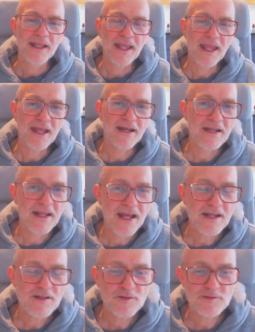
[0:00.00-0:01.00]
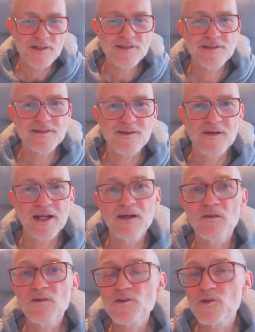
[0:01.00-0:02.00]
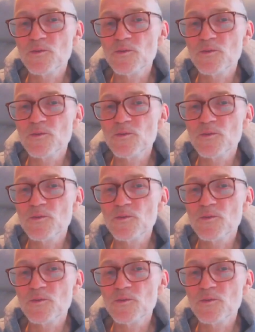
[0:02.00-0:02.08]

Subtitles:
And at the end of this talk, I also